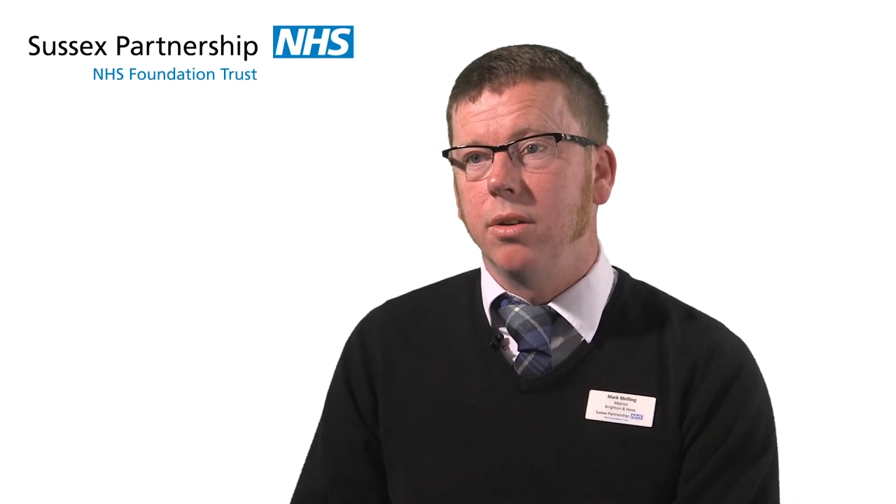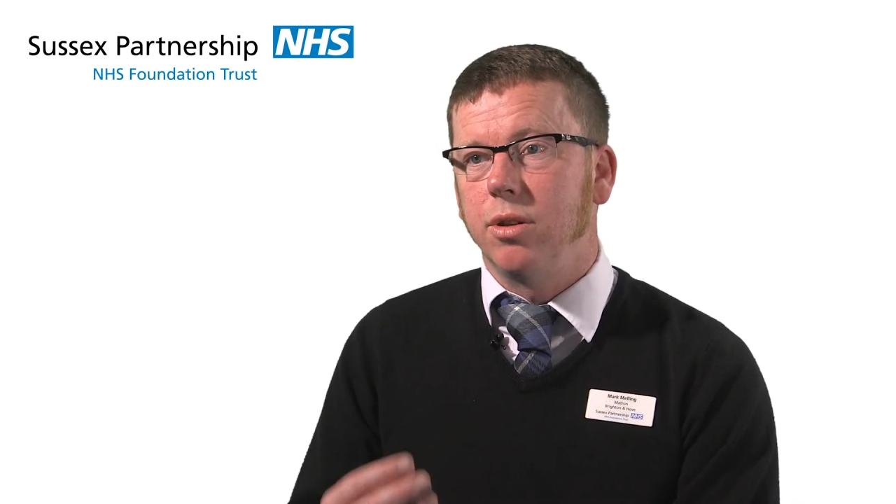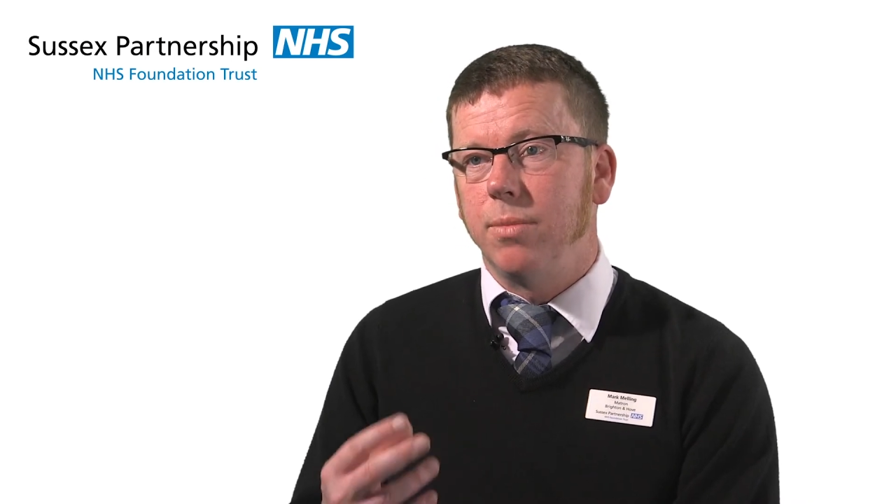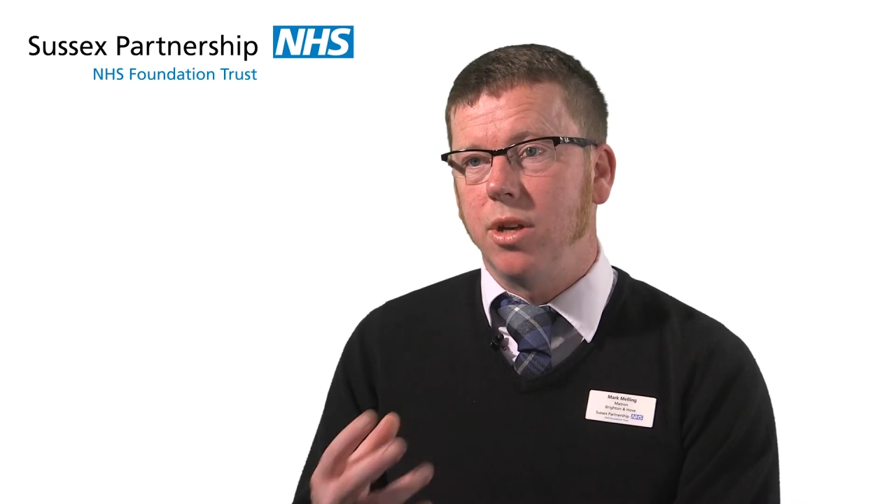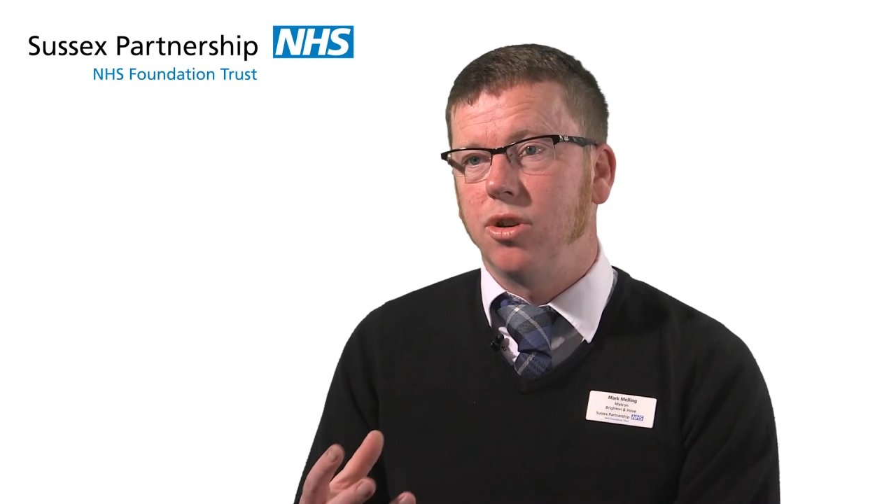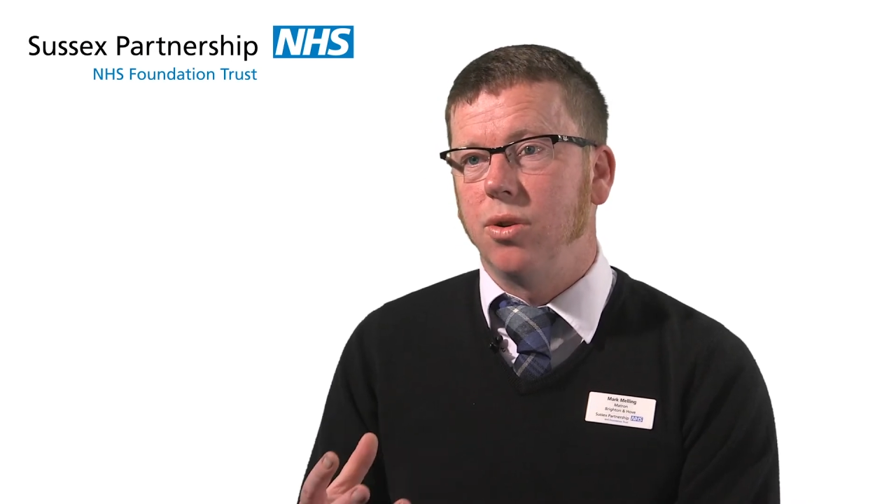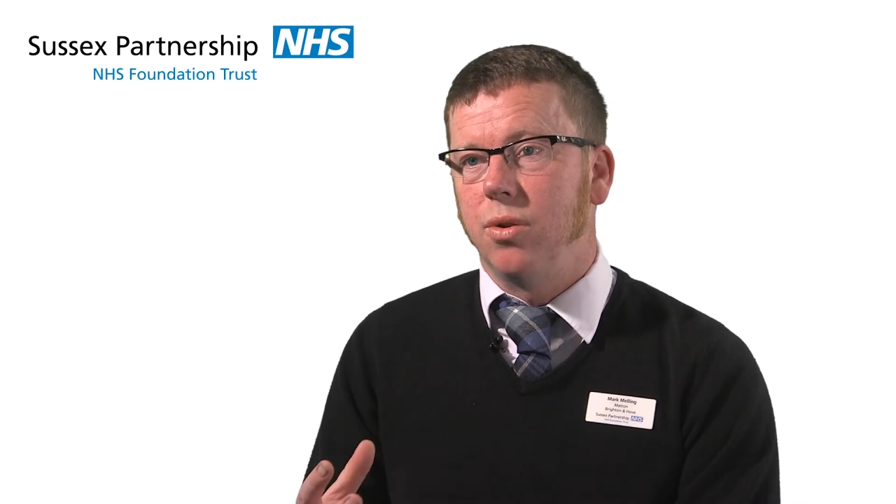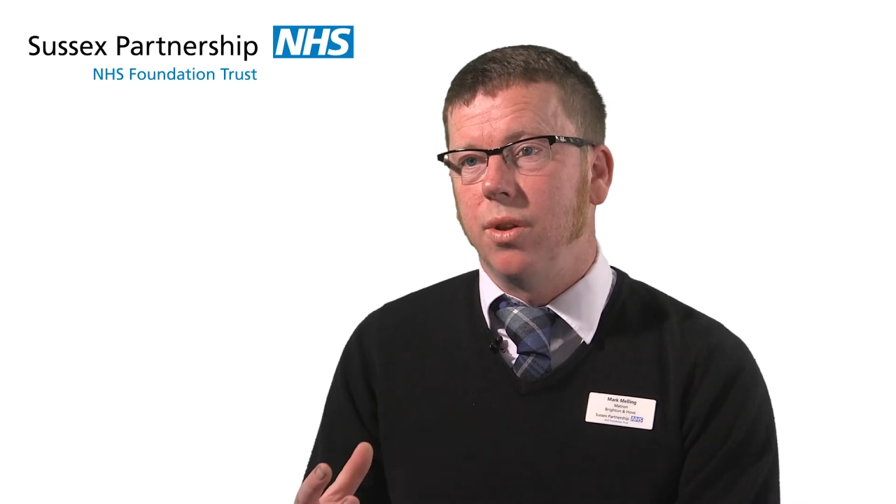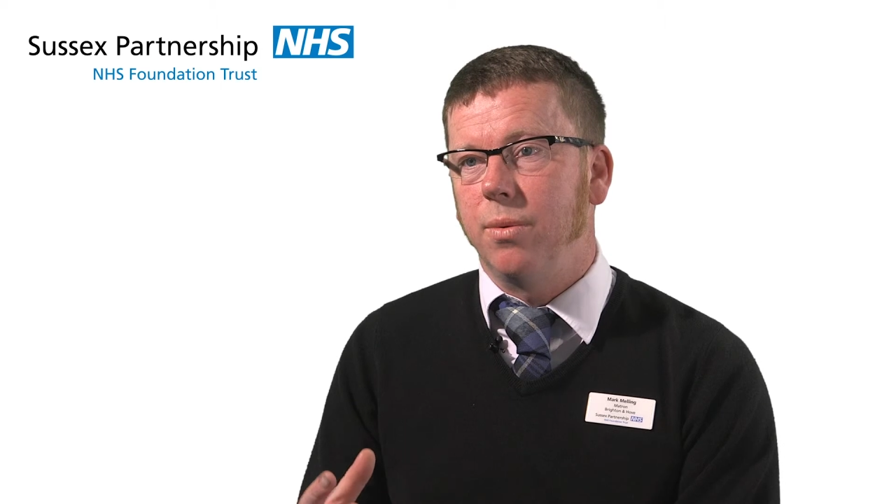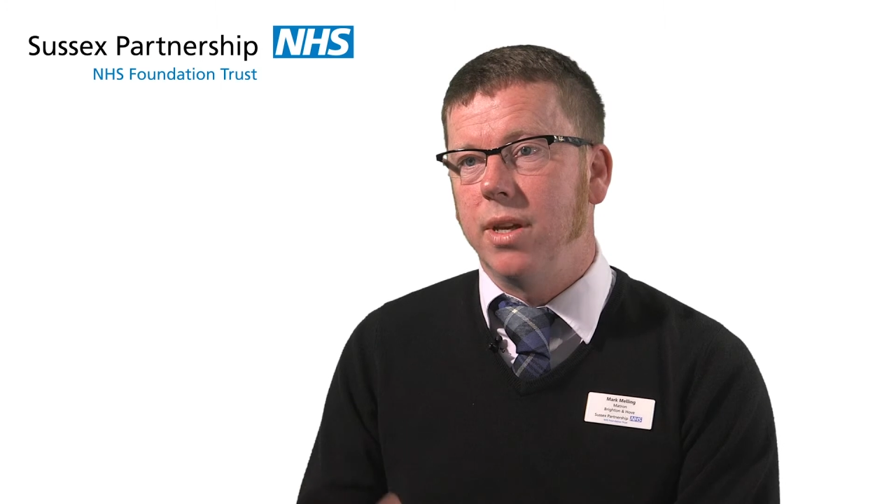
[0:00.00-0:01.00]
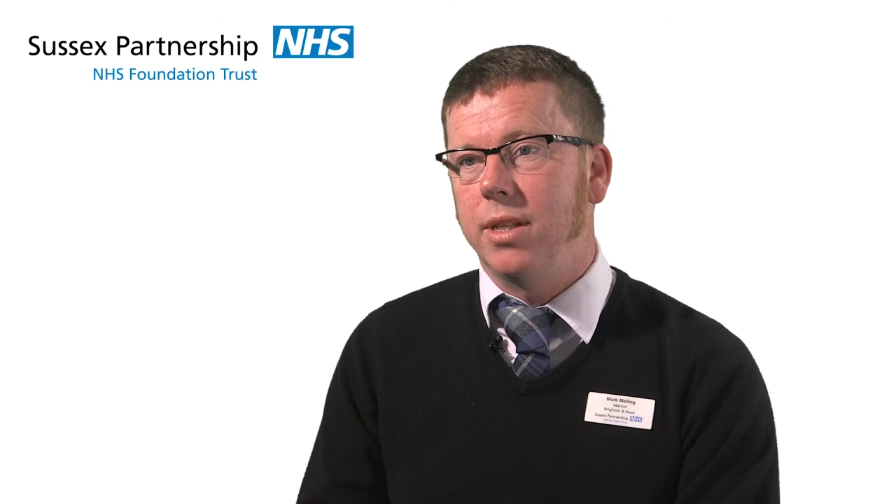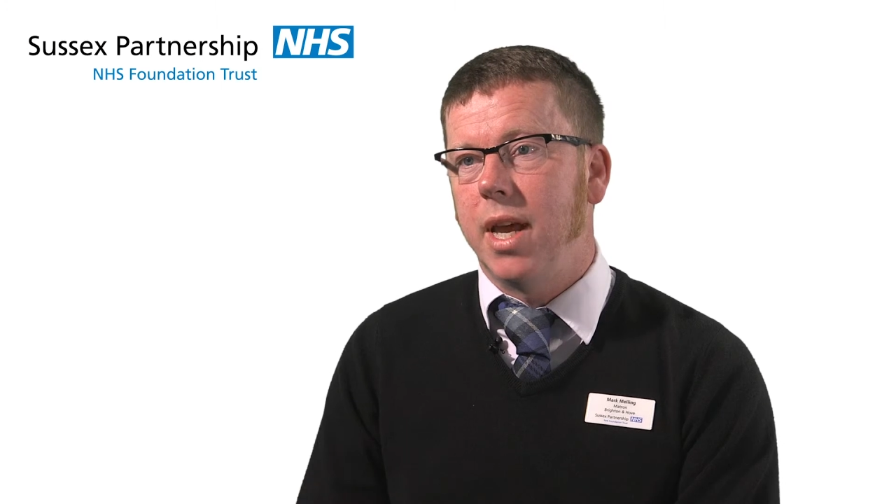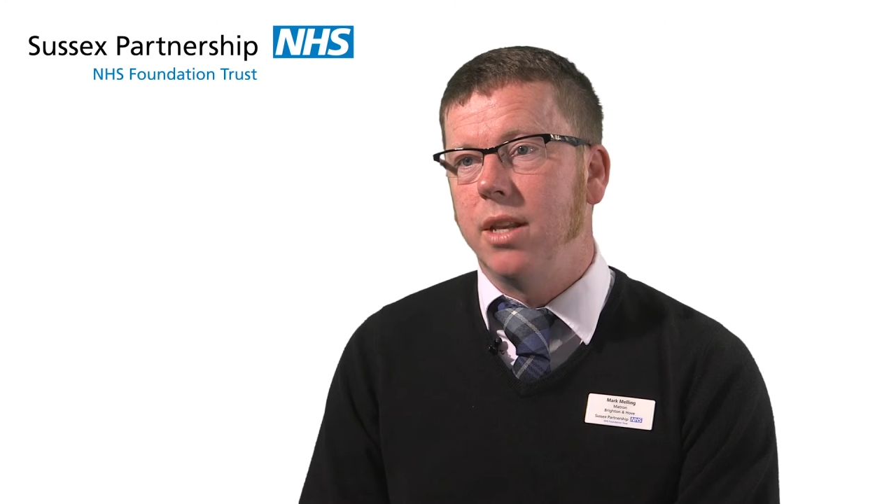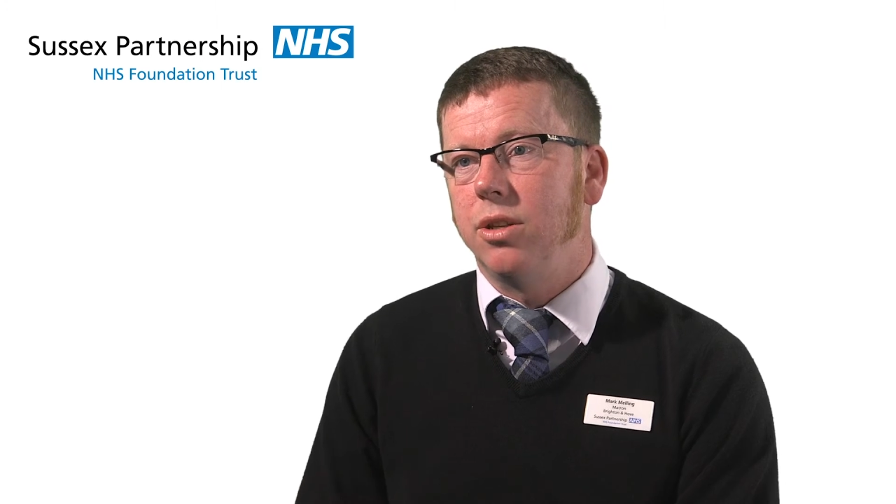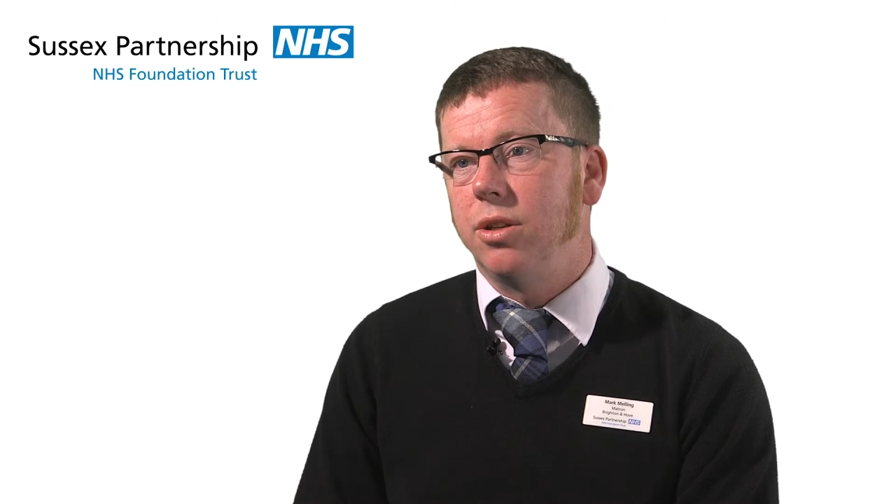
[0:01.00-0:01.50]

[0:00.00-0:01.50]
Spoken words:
to make sure that we attend